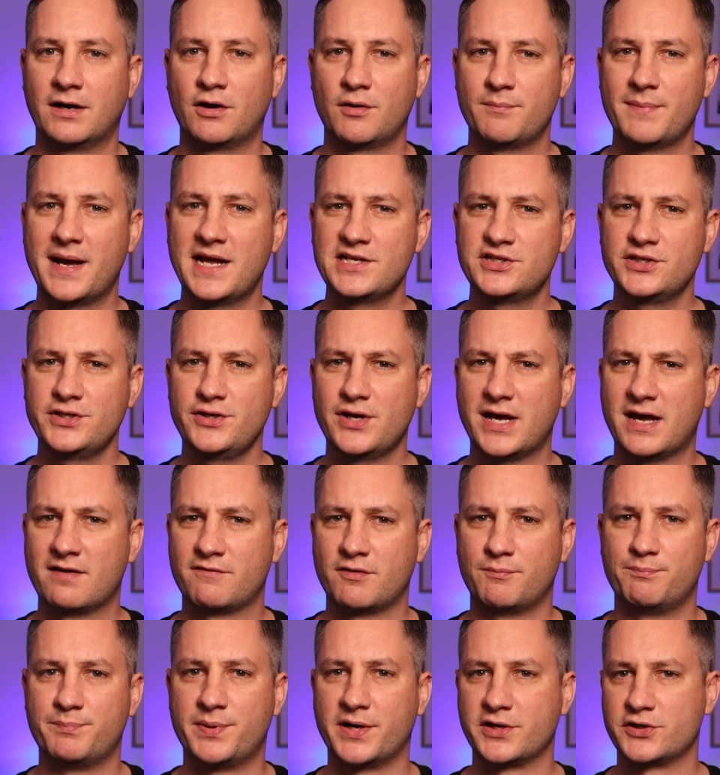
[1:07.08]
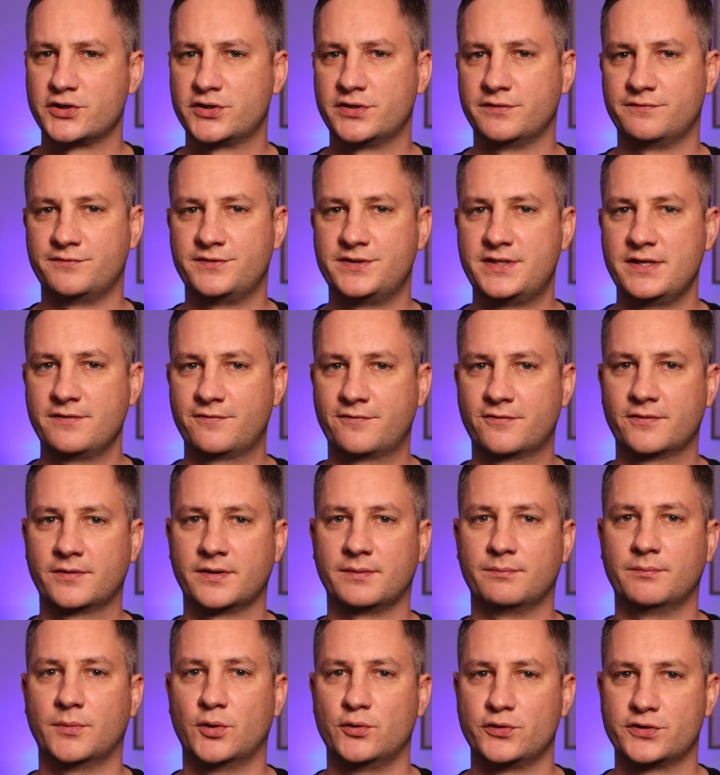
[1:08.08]
Now imagine you have a bunch of
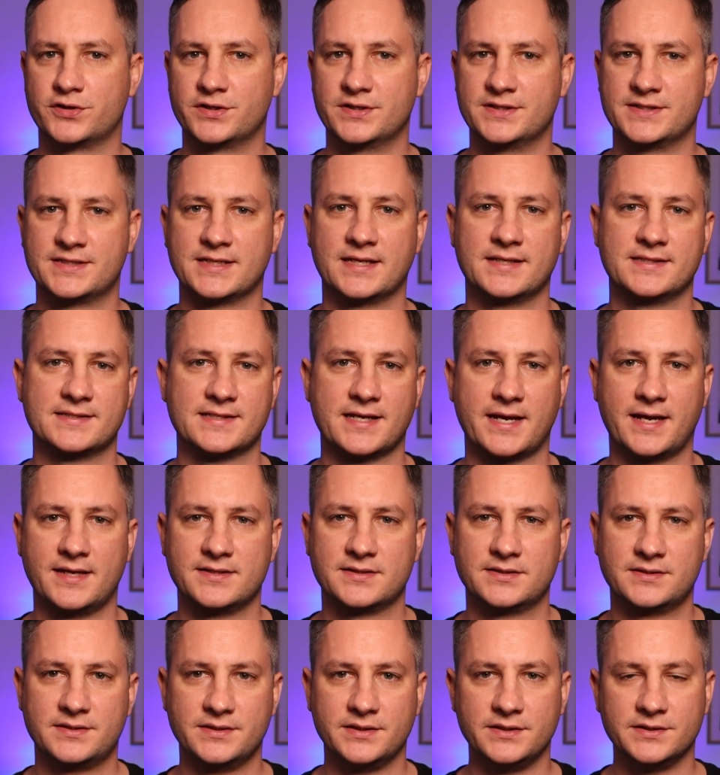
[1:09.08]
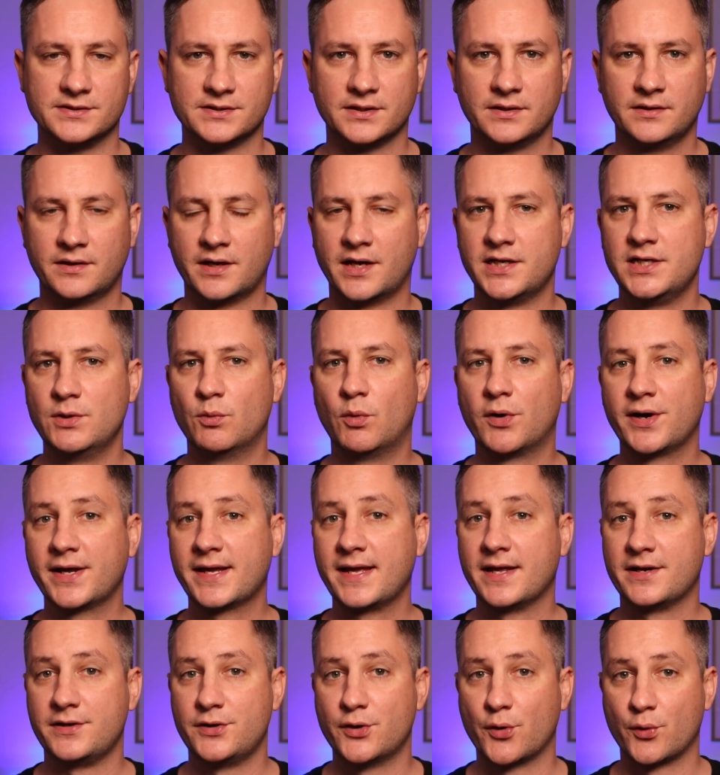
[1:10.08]
different motion sensor entities, and you want to
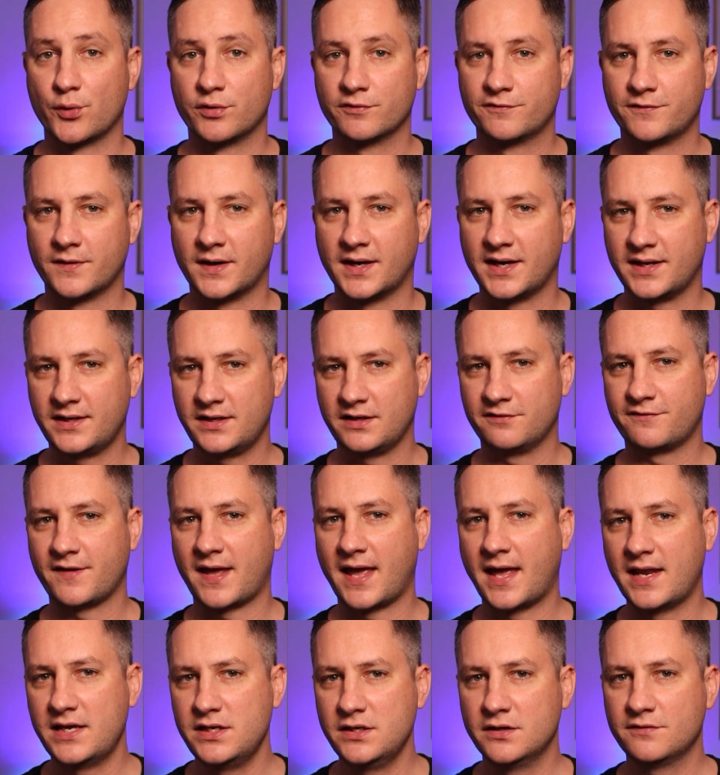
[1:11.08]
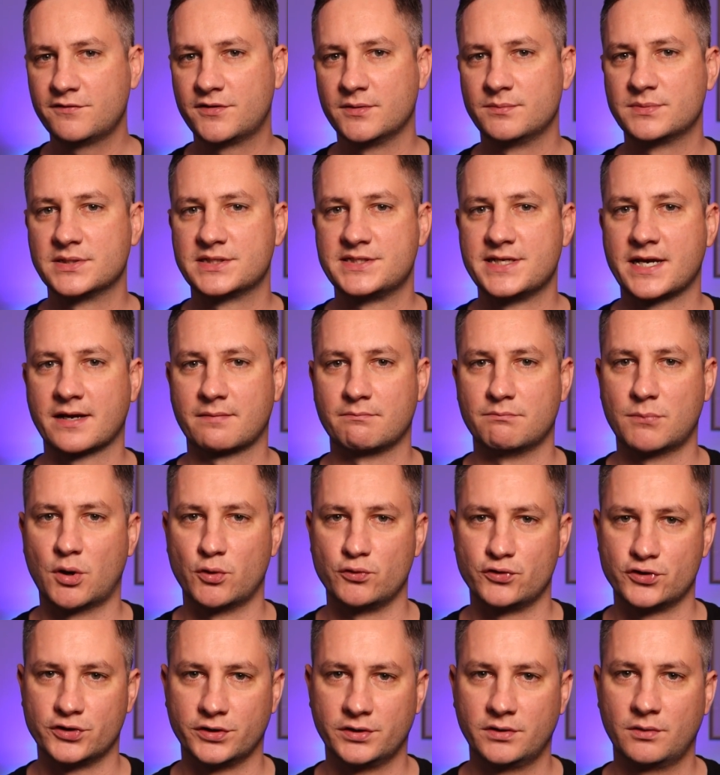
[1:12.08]
get notified if any of them detect
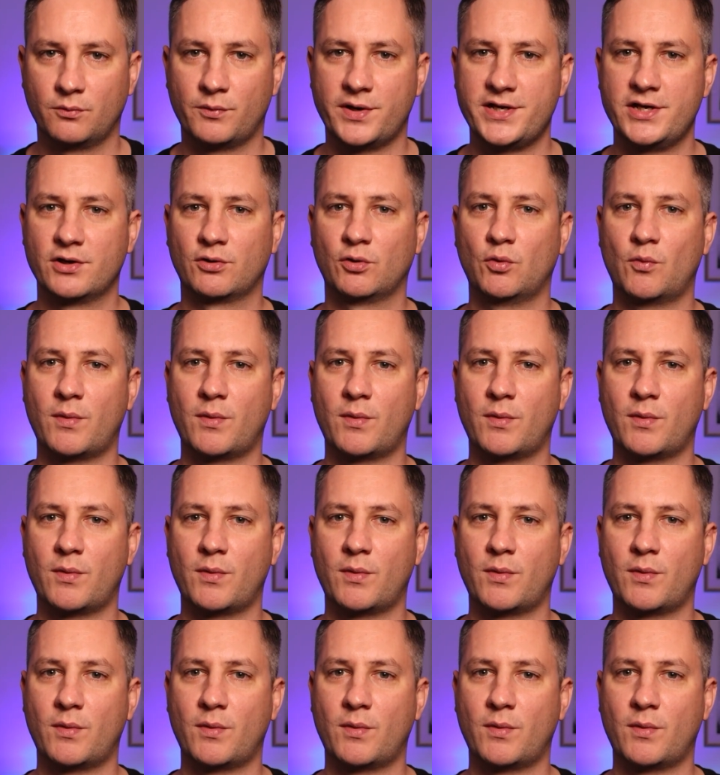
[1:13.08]
motion when you're